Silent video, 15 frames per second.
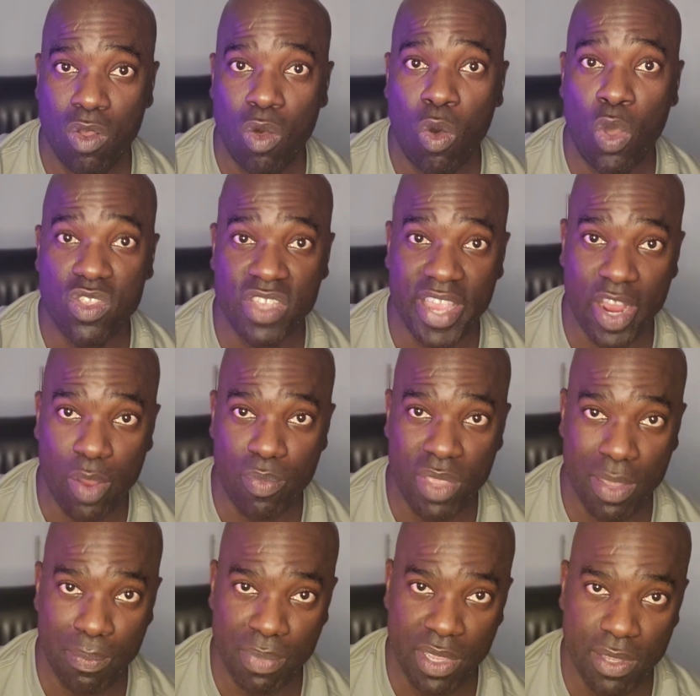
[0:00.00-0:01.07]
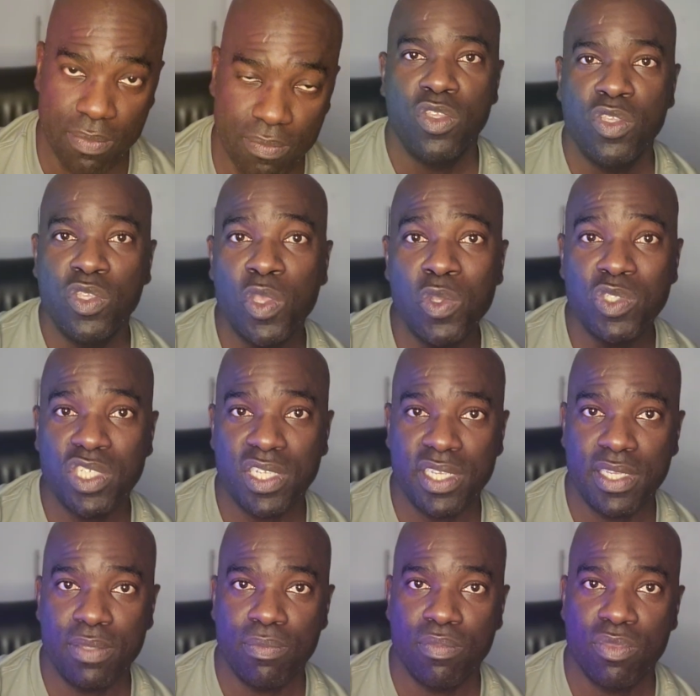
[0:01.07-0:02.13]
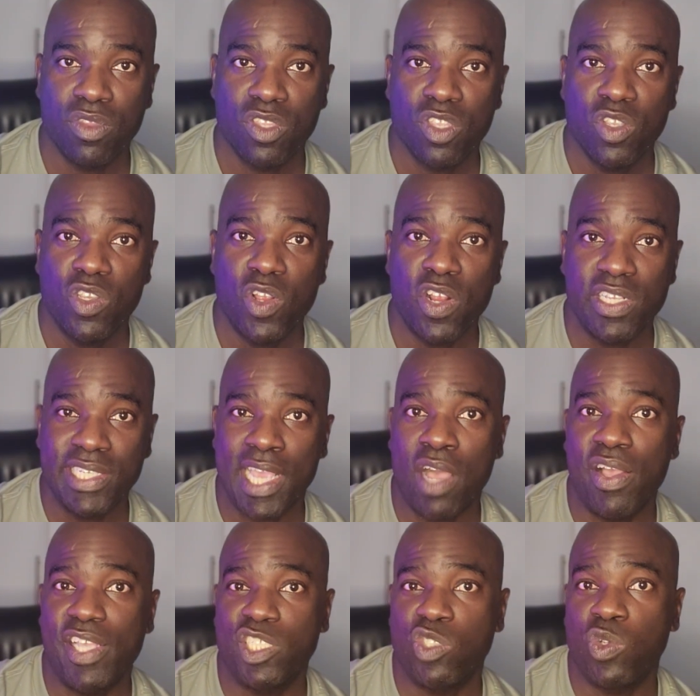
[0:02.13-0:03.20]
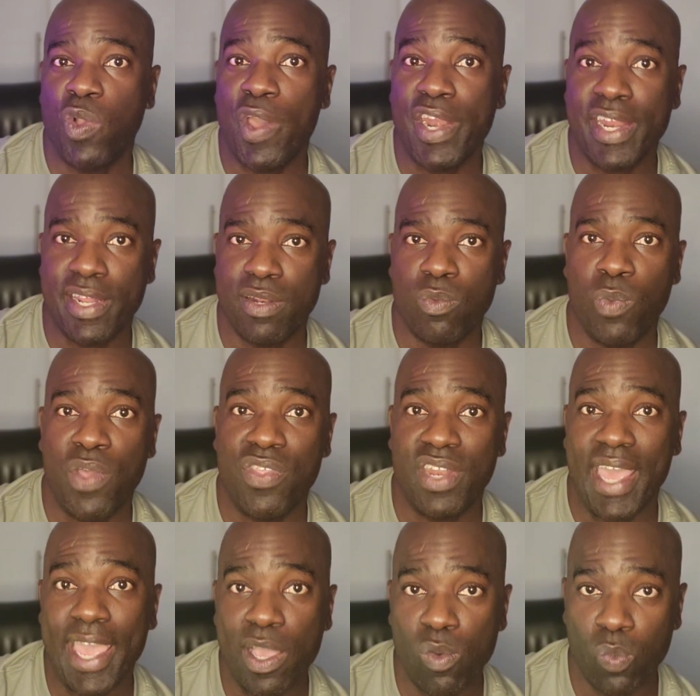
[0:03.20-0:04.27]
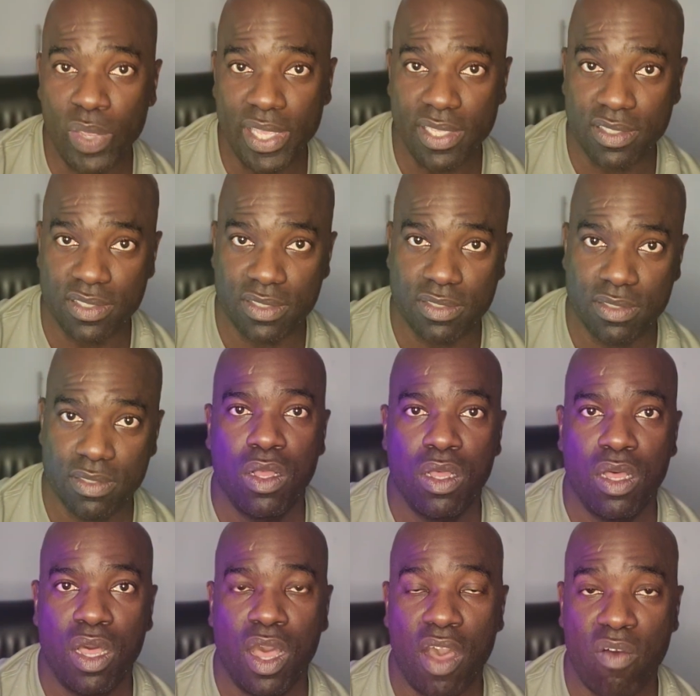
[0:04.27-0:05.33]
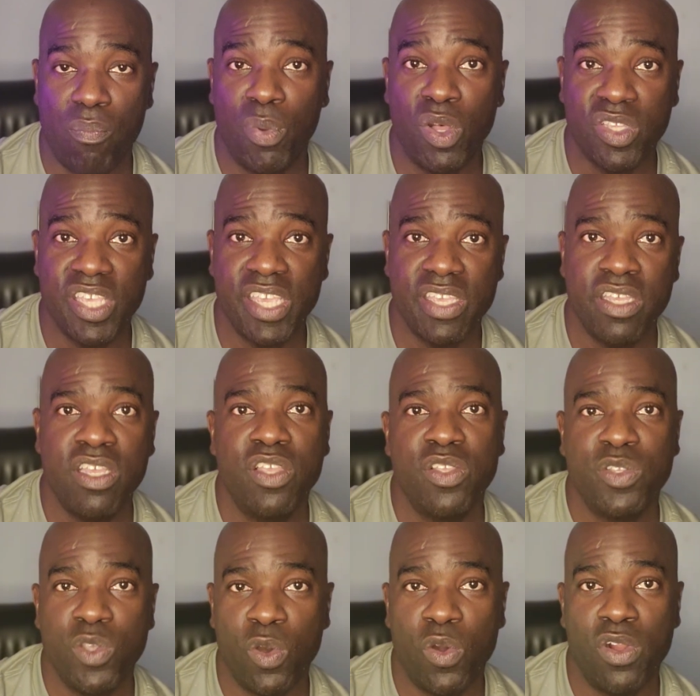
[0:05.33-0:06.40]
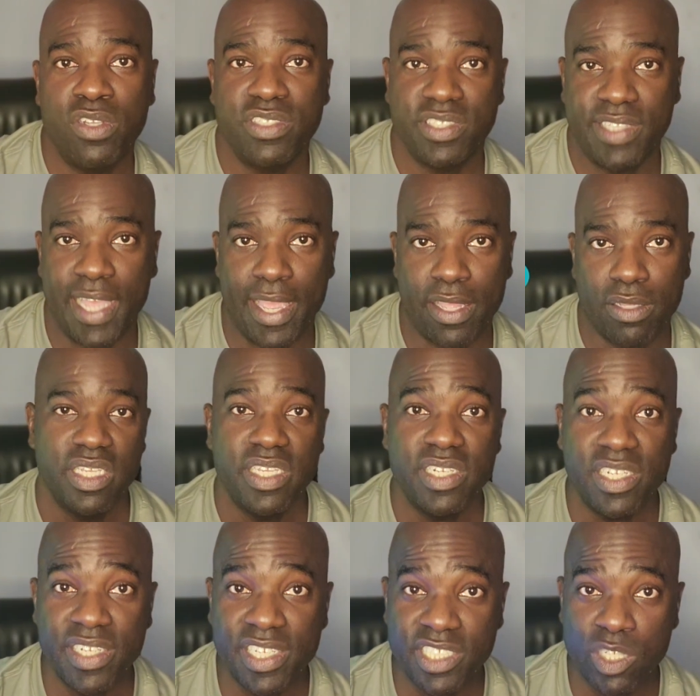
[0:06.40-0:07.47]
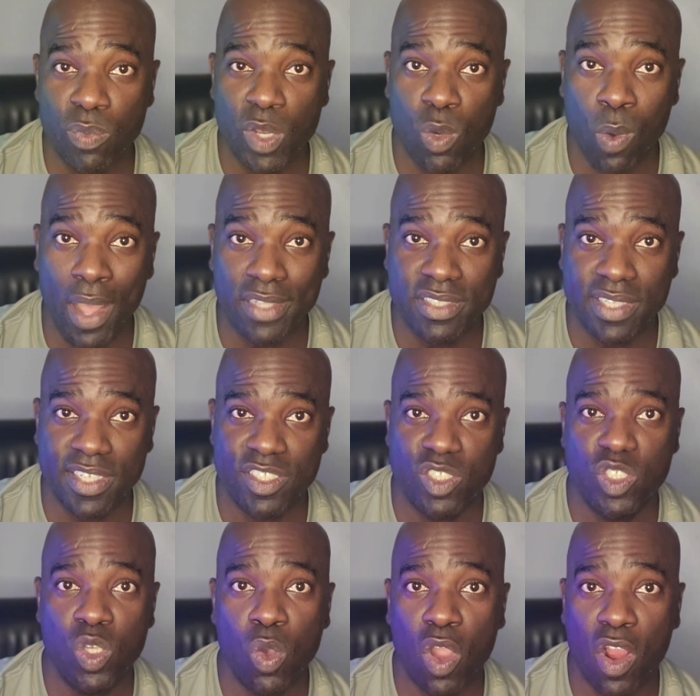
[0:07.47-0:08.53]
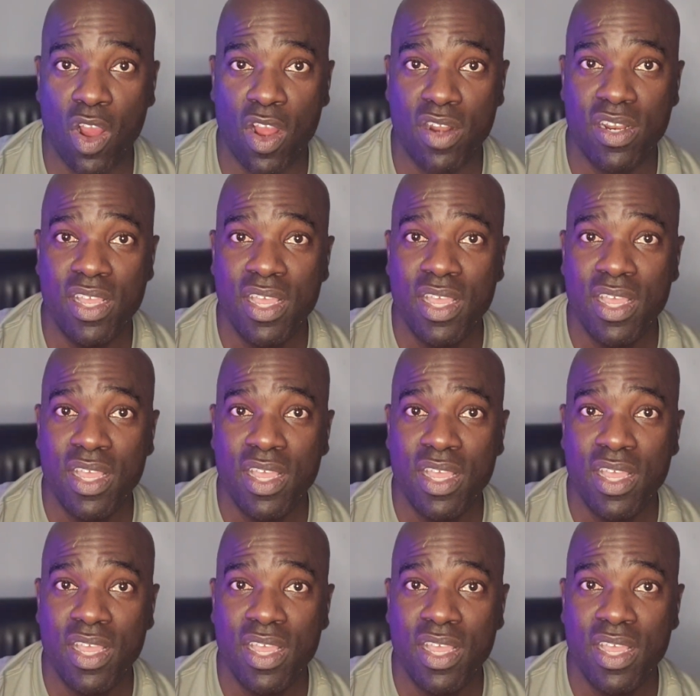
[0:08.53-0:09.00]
on your Airbnb. Usually, your account is credited within 8 weeks of booking your stay. In addition, with Qantas, you'll earn